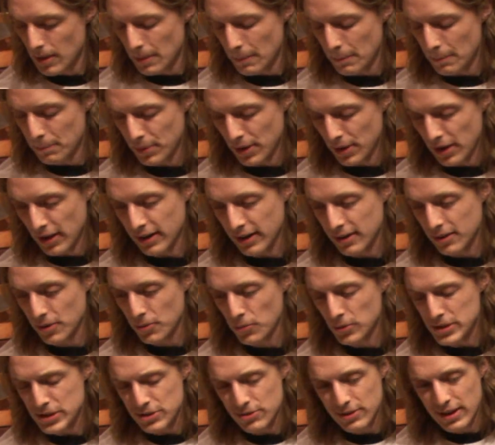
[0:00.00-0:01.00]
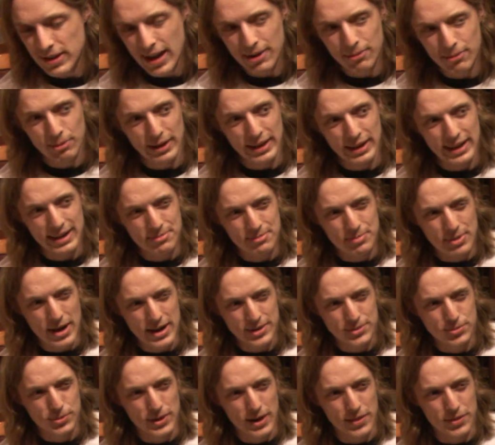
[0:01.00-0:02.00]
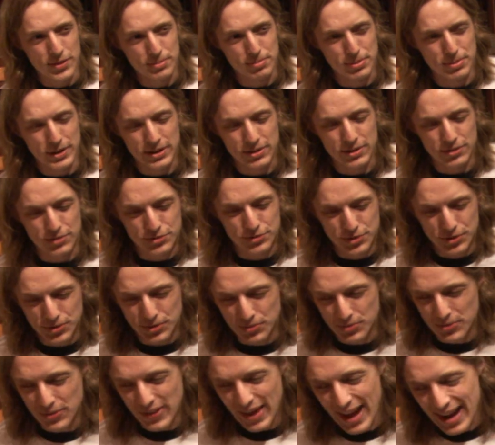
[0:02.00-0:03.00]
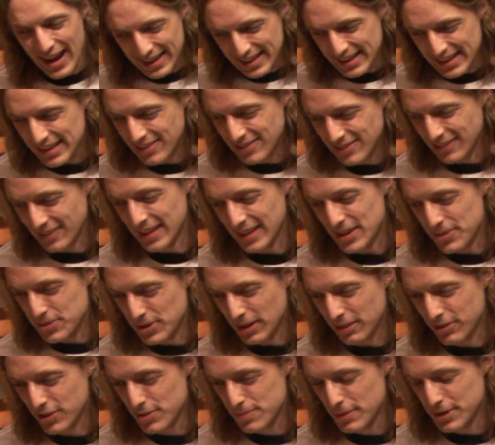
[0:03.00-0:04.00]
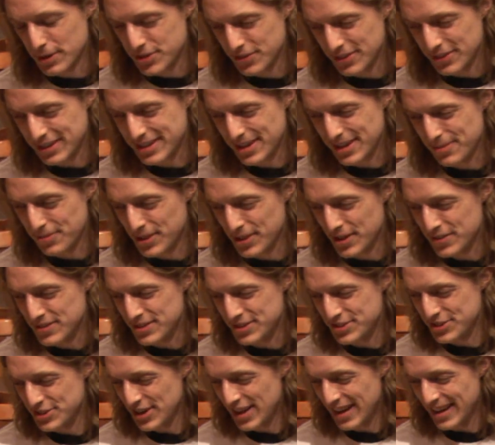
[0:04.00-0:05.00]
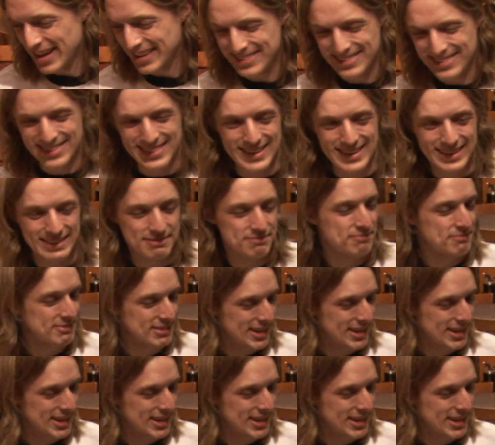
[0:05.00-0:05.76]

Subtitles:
But when you can't really impact what other players do that easily, when so much of it comes down to chance, then it